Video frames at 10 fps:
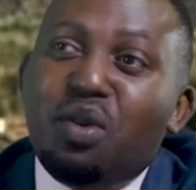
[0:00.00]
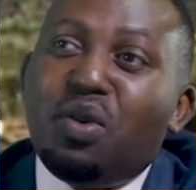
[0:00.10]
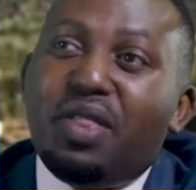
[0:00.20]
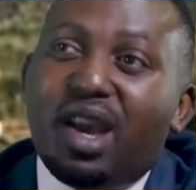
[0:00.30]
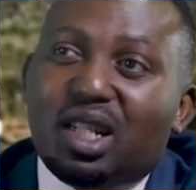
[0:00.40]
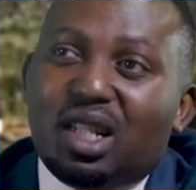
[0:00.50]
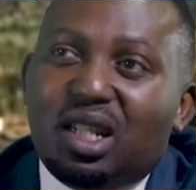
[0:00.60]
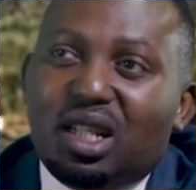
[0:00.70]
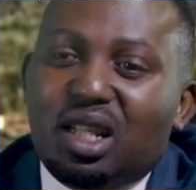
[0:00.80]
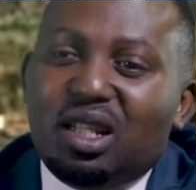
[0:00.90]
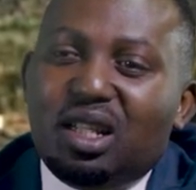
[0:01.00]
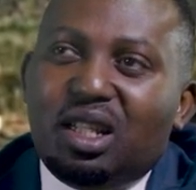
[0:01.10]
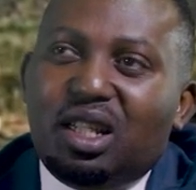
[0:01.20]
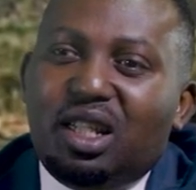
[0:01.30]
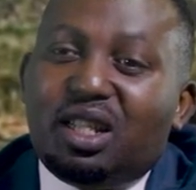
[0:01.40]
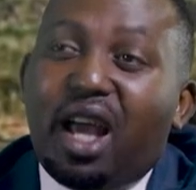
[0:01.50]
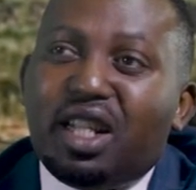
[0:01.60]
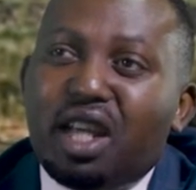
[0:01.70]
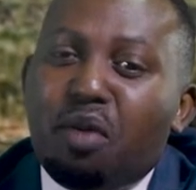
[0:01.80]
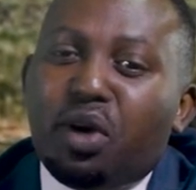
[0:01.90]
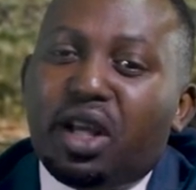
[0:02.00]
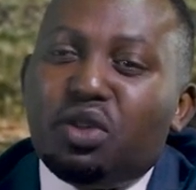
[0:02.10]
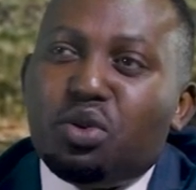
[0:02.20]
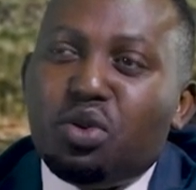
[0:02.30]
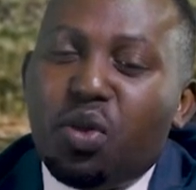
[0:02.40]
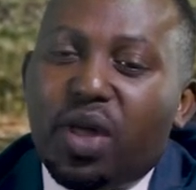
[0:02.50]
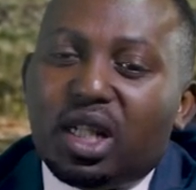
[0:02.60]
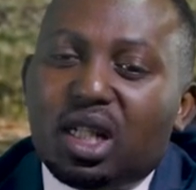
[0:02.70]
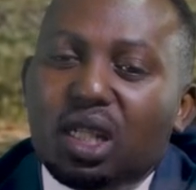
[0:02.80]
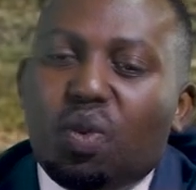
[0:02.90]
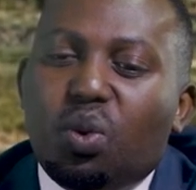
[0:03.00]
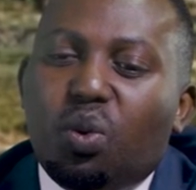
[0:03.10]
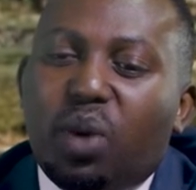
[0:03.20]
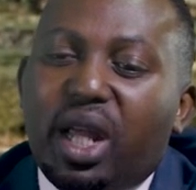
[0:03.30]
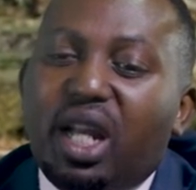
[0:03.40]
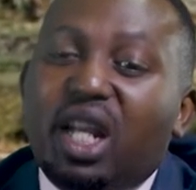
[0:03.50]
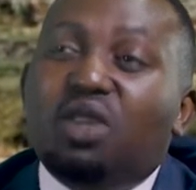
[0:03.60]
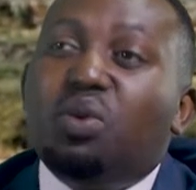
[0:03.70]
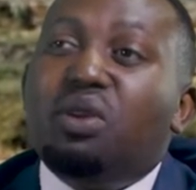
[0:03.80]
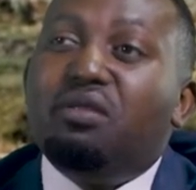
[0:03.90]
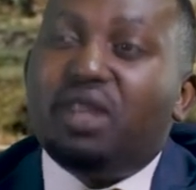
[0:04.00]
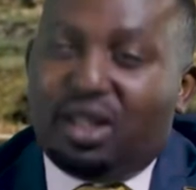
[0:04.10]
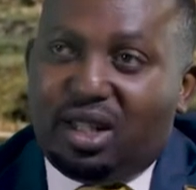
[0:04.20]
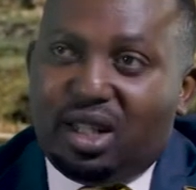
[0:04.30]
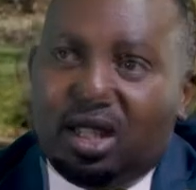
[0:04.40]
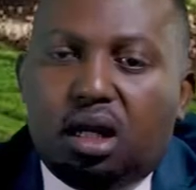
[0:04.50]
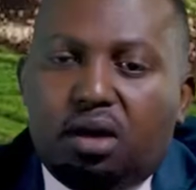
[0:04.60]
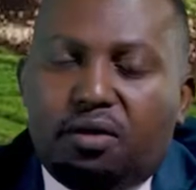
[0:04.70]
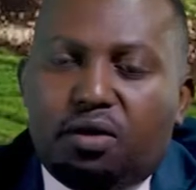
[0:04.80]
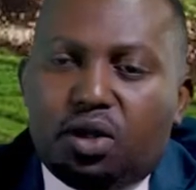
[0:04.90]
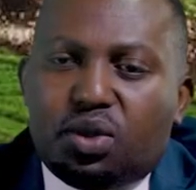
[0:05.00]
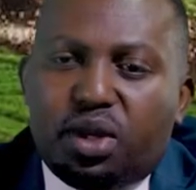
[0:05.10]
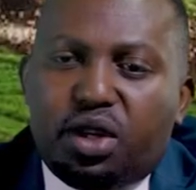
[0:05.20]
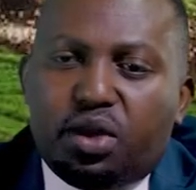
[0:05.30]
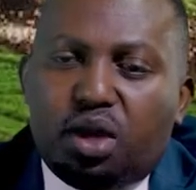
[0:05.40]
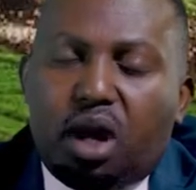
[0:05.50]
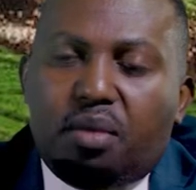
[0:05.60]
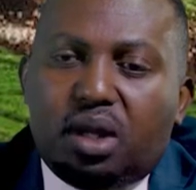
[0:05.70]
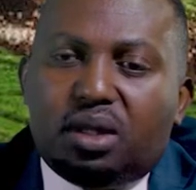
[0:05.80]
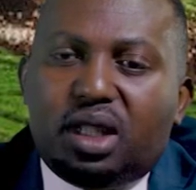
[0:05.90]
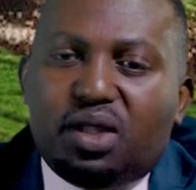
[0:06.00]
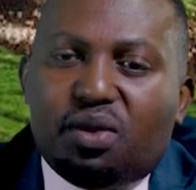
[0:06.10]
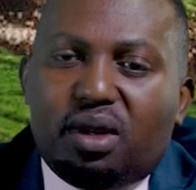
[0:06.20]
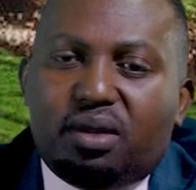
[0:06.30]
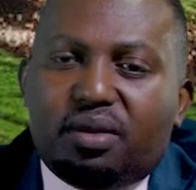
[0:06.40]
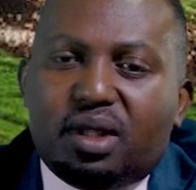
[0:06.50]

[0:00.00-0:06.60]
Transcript: on that. It's high time we get to know that we need to invest. Of course, when you talk about Israel,